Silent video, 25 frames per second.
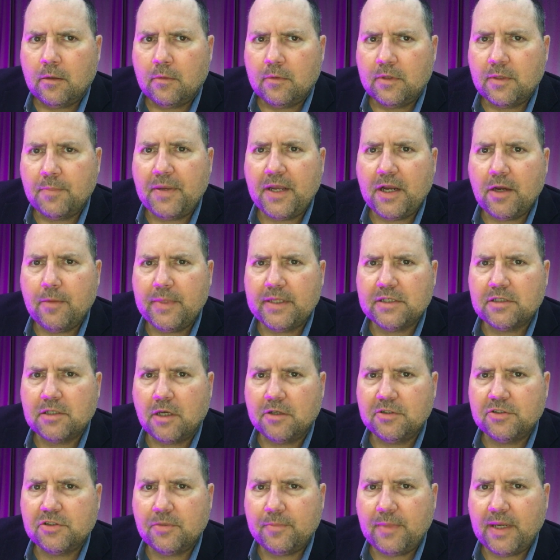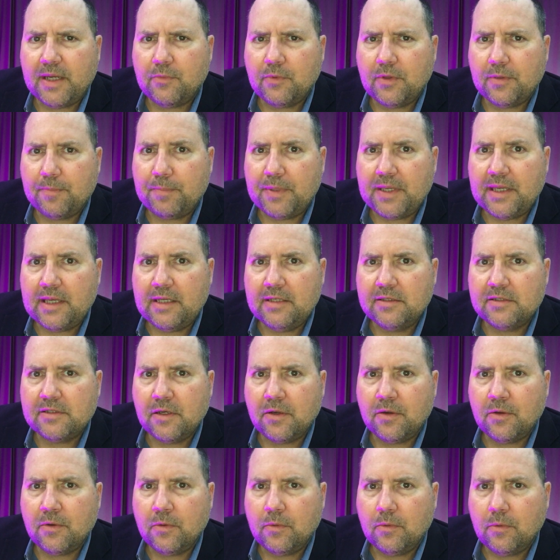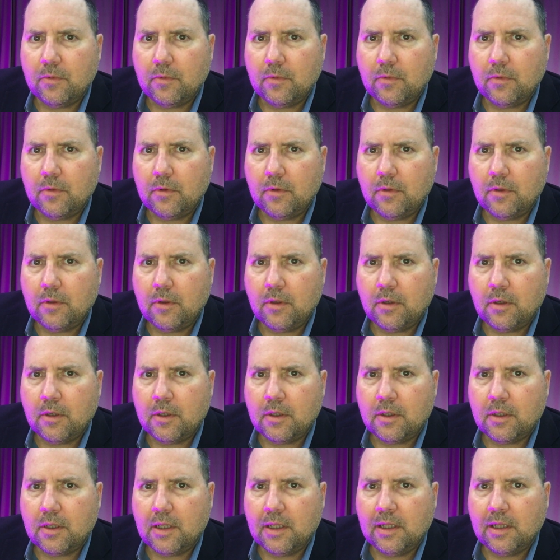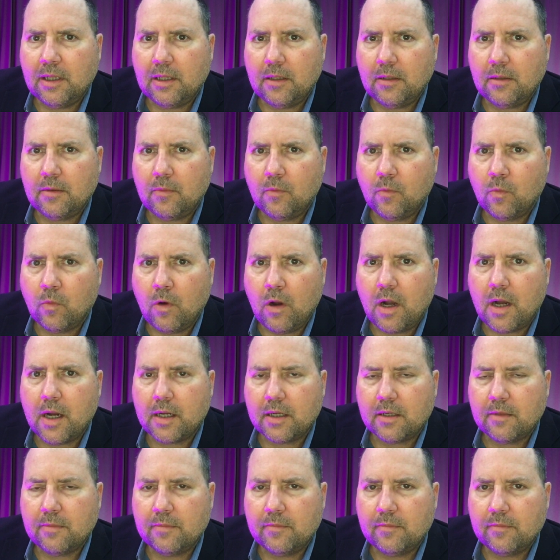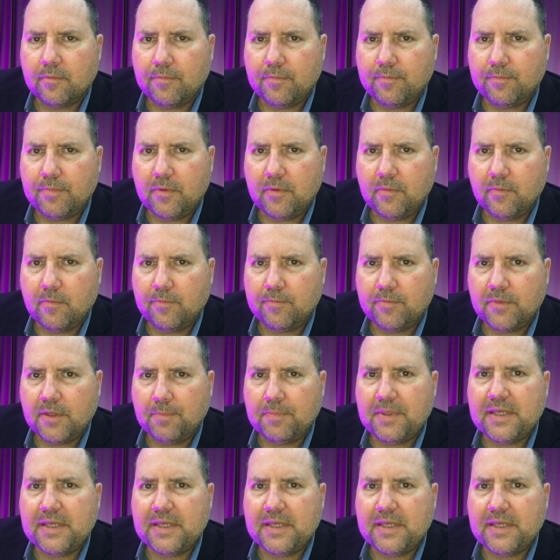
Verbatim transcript: the pyramids also made with piezo uh, a rock, the